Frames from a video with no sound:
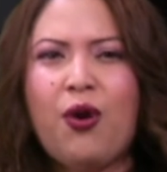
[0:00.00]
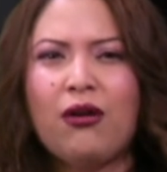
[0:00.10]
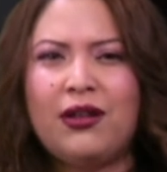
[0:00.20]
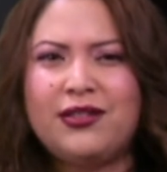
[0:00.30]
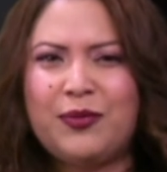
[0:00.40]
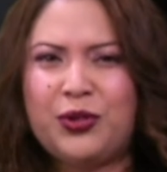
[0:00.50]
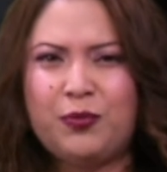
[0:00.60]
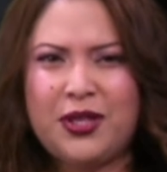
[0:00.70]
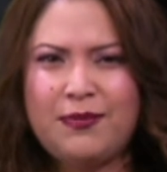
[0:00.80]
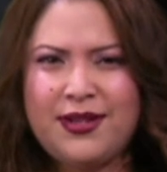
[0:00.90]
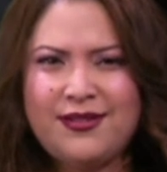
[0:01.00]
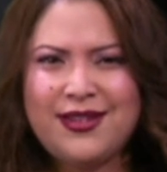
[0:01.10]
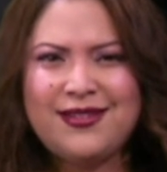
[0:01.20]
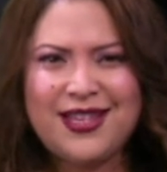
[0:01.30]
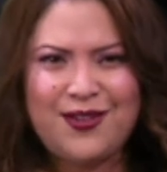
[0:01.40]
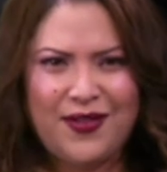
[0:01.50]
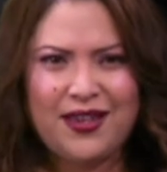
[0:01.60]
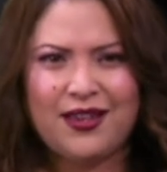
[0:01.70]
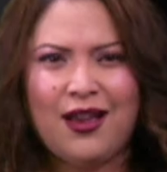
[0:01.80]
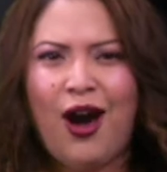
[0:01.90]
more on WBBZ
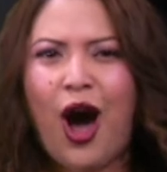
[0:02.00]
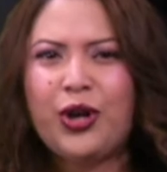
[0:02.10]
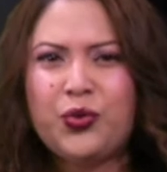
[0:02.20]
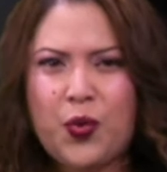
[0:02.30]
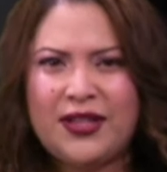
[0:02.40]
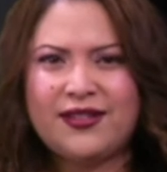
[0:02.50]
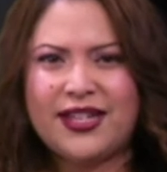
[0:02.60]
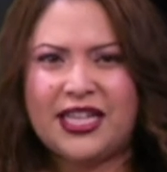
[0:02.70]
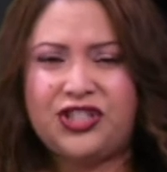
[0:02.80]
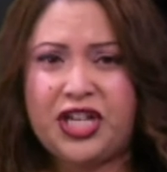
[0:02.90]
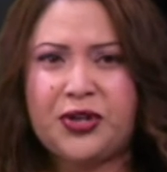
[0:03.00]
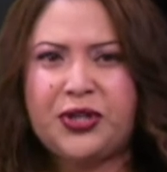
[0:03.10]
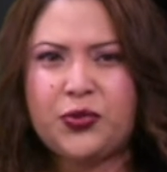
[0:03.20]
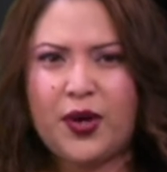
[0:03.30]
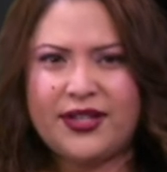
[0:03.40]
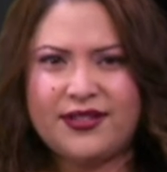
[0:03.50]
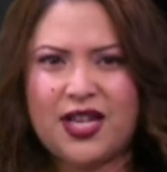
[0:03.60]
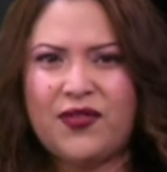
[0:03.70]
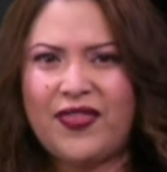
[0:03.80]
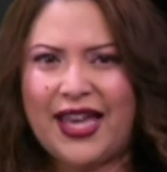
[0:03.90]
TV on Wednesday, January
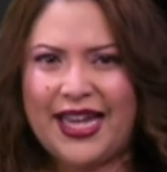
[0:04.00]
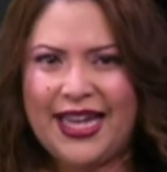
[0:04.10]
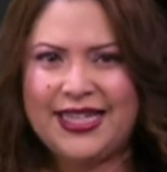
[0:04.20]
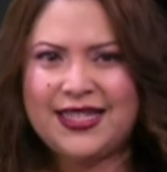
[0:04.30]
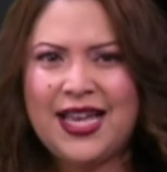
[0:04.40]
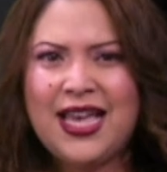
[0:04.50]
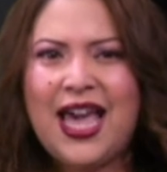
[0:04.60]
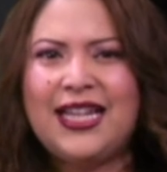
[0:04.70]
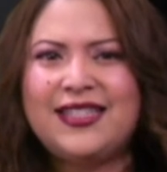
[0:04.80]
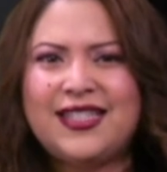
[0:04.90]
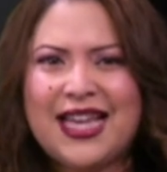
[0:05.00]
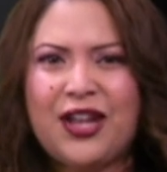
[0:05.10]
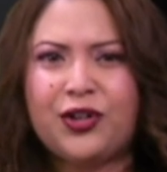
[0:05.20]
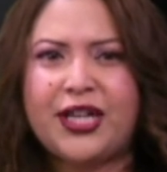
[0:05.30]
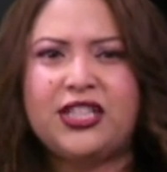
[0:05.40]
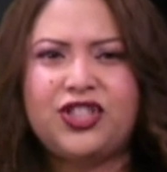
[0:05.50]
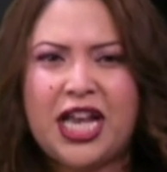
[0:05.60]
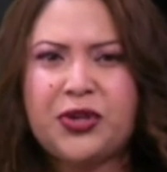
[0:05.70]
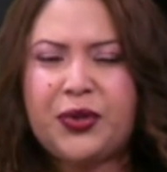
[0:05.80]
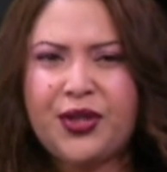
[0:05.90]
27th at 8 and Saturday,
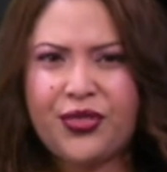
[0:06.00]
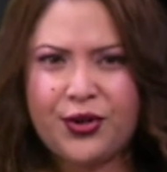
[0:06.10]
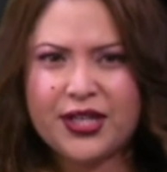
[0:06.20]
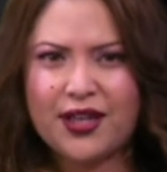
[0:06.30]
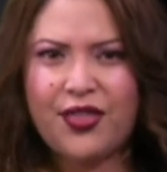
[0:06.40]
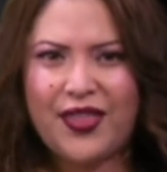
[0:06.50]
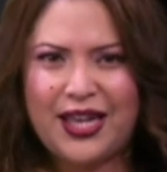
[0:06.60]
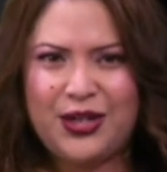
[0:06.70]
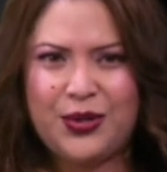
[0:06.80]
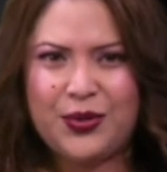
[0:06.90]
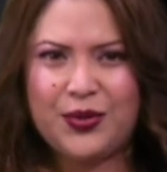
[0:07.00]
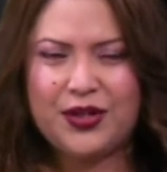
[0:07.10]
January 30th at noon.